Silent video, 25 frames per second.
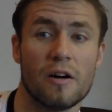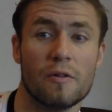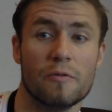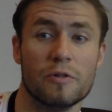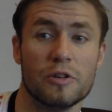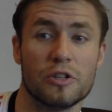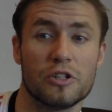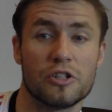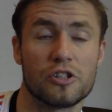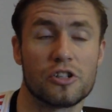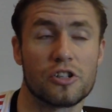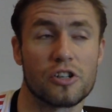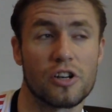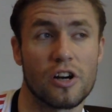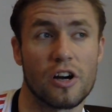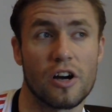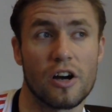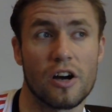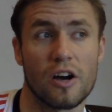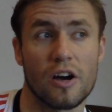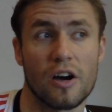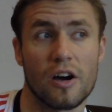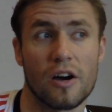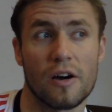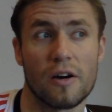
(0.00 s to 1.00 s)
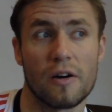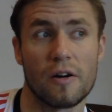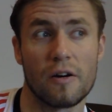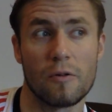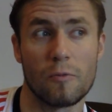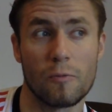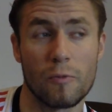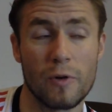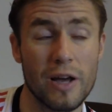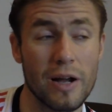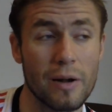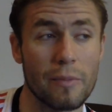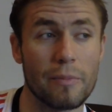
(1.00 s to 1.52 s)
which
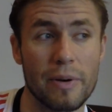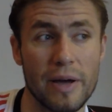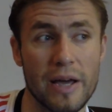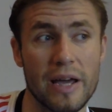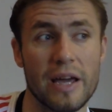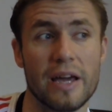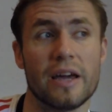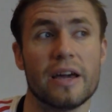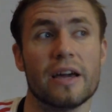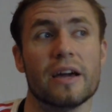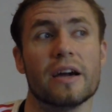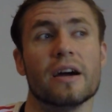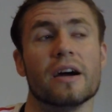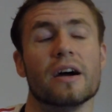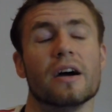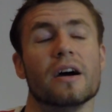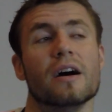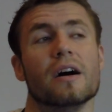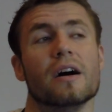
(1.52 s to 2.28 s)
will be